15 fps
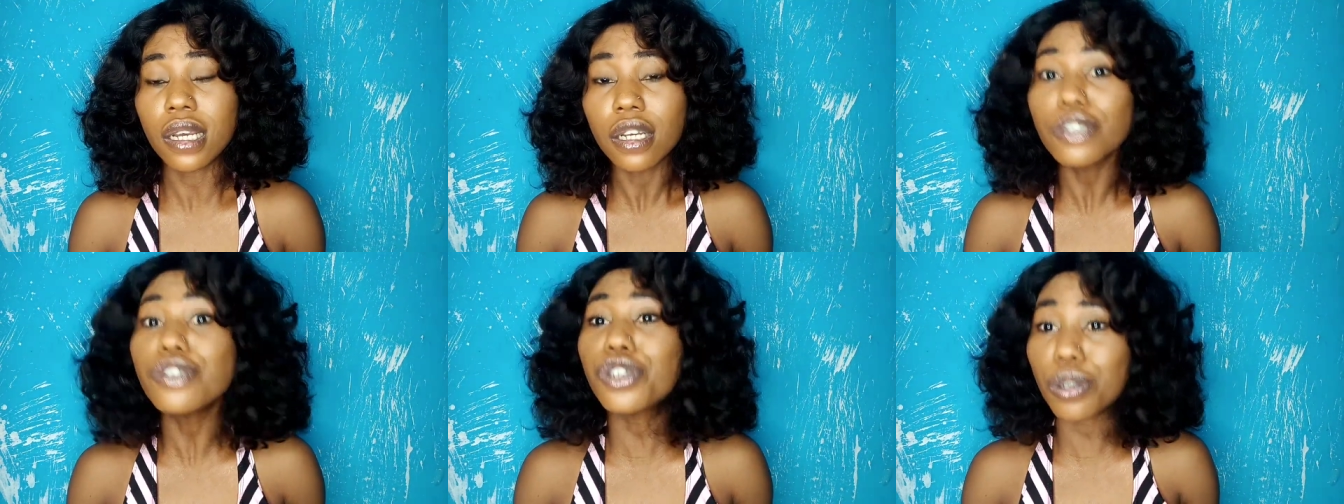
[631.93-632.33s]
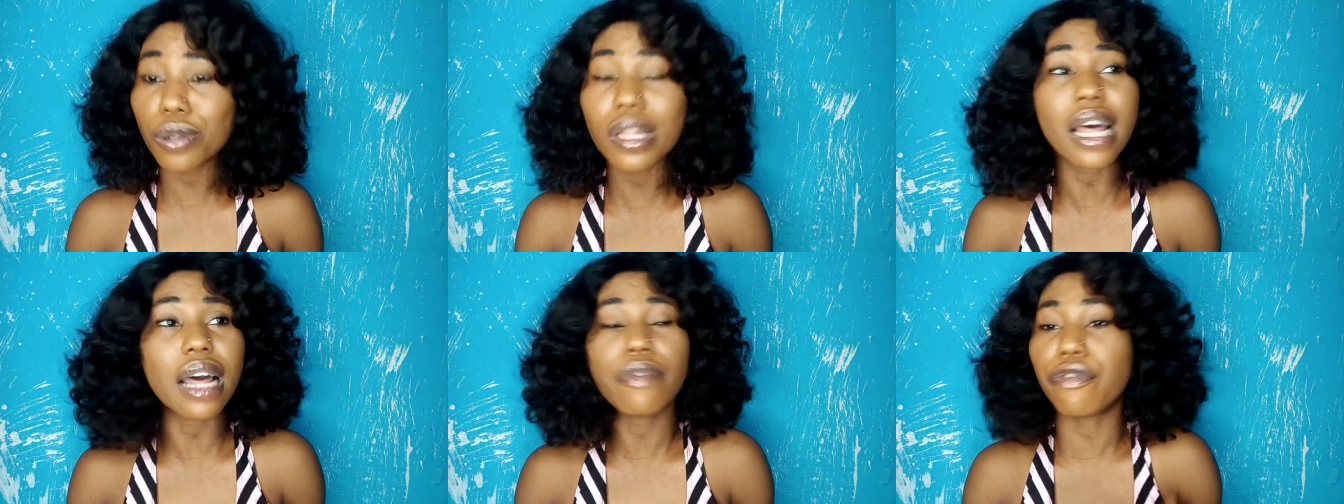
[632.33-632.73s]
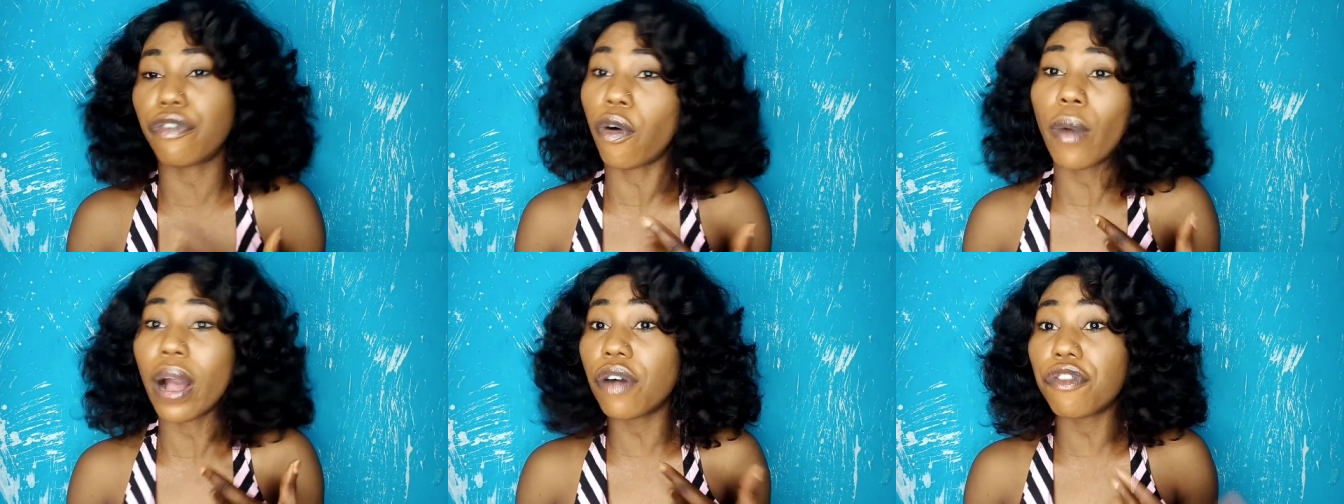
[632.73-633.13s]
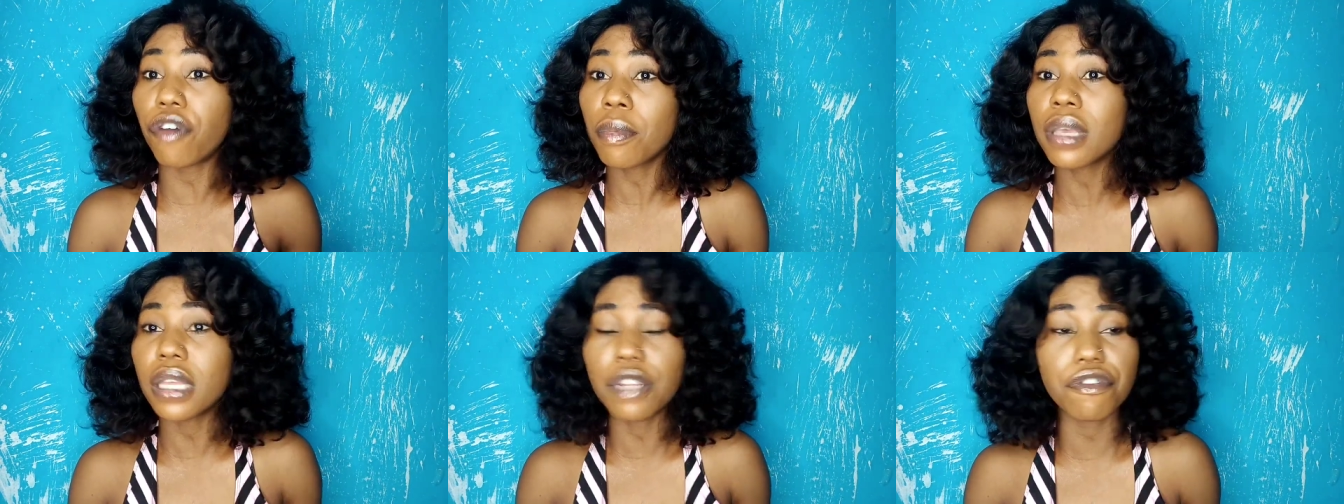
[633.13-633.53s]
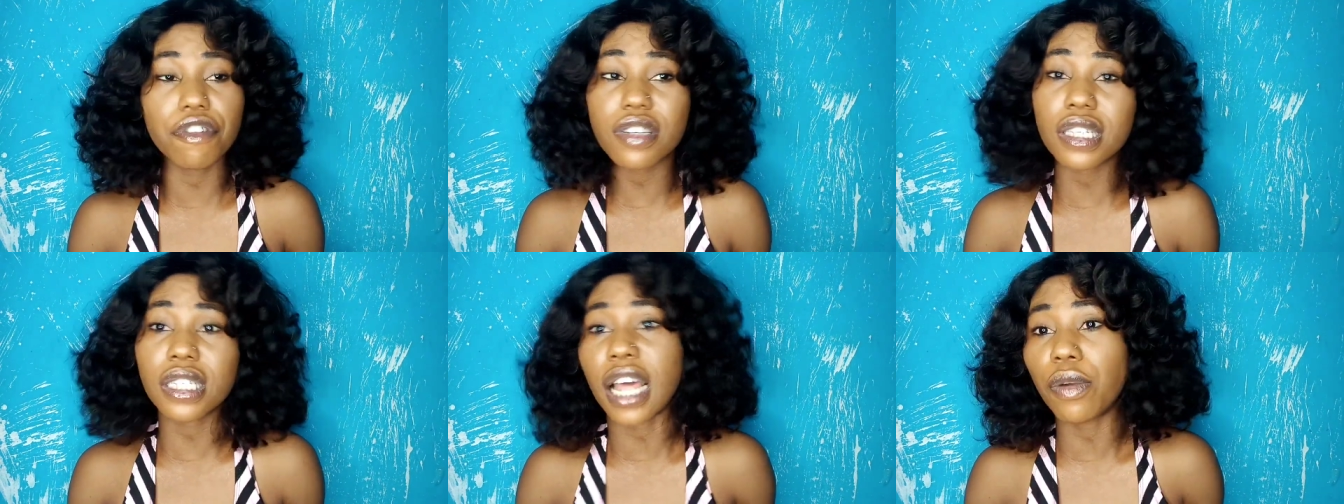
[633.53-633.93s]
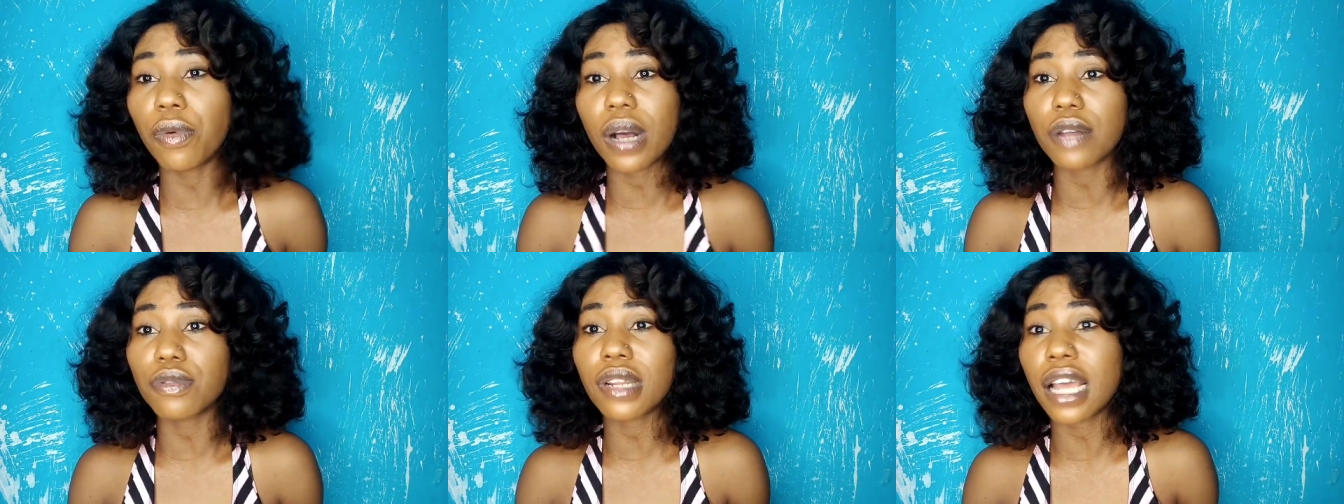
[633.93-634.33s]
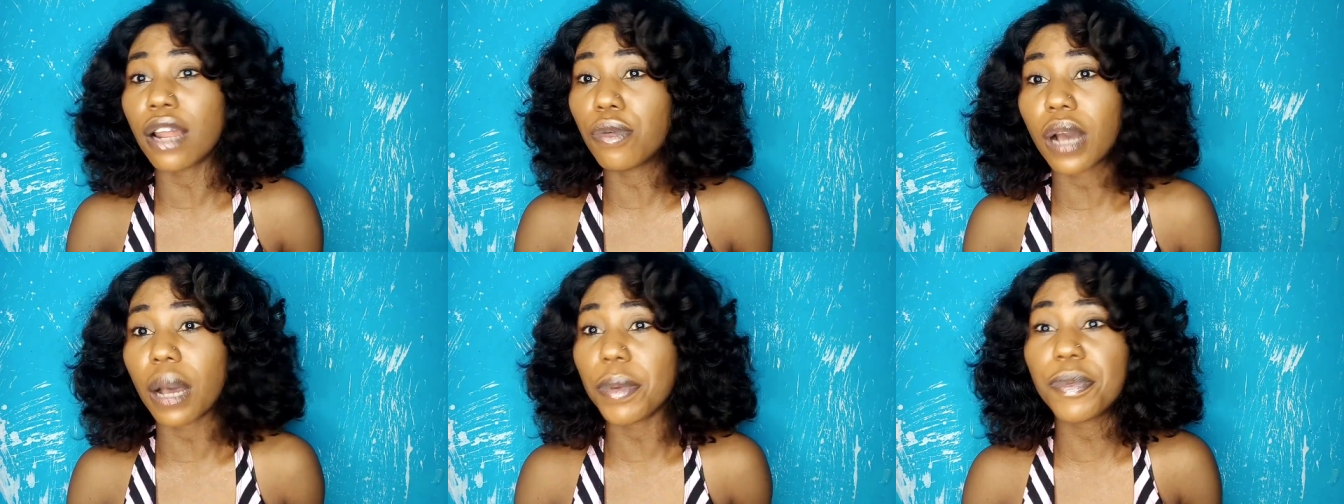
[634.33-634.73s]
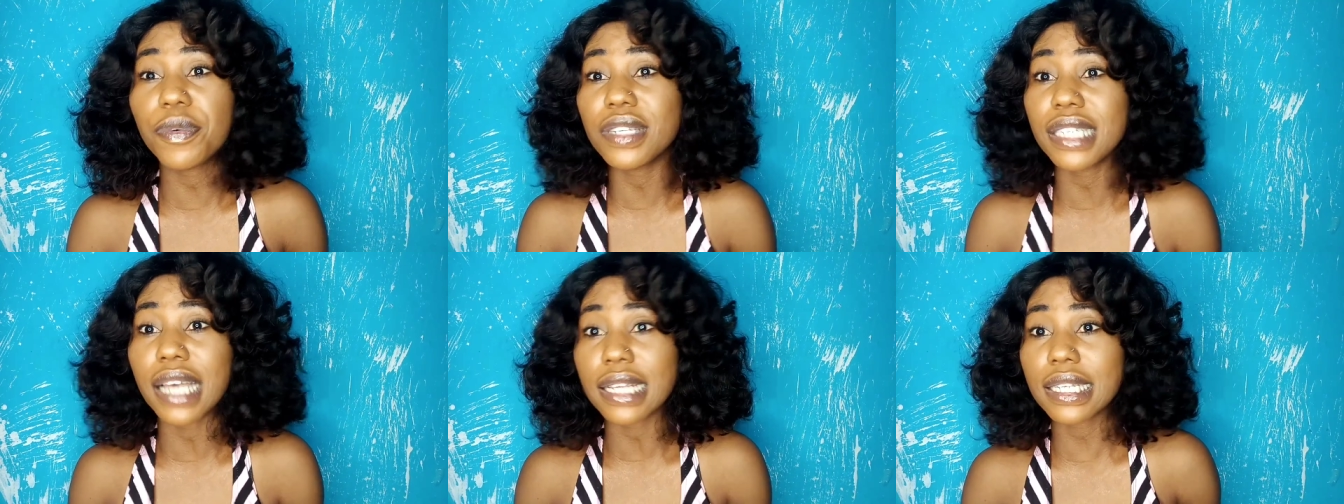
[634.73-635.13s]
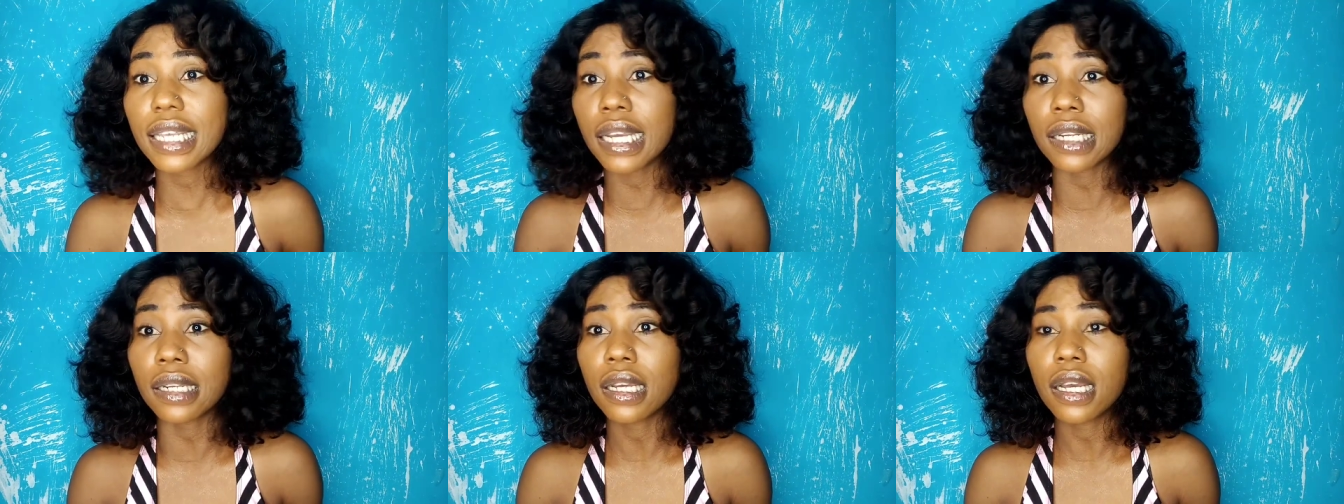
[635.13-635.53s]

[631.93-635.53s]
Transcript: Do you know that for me, the first thing I look at when I look at people is their skin.